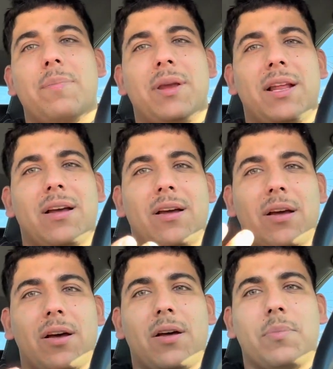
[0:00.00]
beating
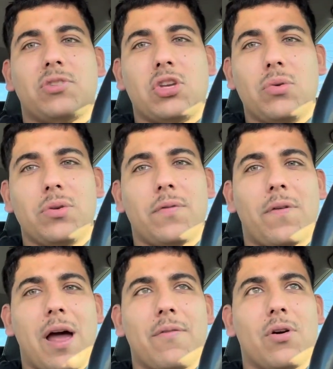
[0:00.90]
a tuned
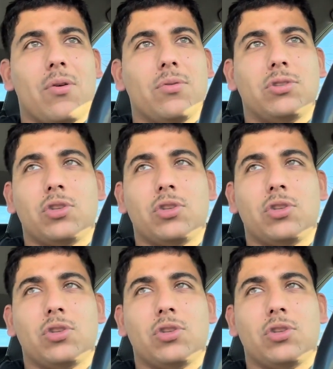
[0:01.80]
5.0,